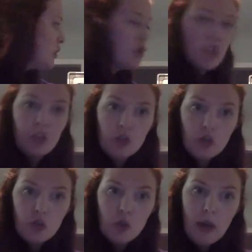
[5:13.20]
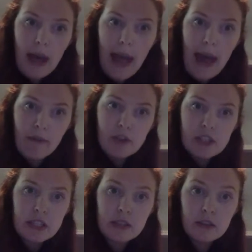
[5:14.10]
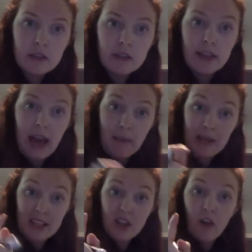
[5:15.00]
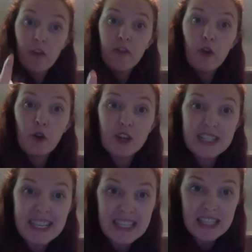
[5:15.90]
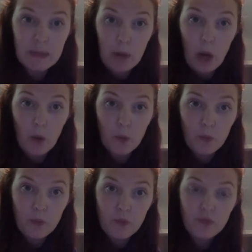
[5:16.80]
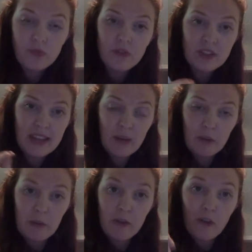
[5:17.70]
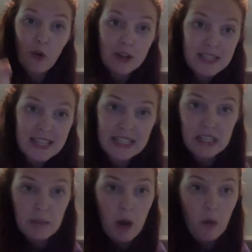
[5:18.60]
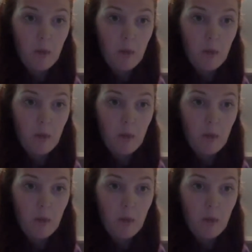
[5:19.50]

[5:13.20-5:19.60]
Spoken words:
Two Fs. That means fortissimo. Say that with me. Fortissimo.